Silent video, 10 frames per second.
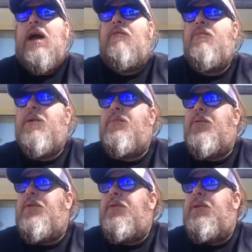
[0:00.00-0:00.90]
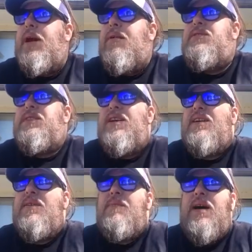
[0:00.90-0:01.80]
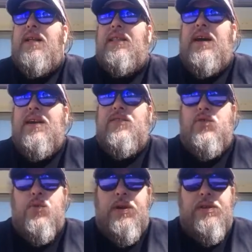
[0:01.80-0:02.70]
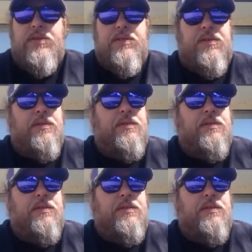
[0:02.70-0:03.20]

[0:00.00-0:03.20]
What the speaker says: I remember I was like in my late 20s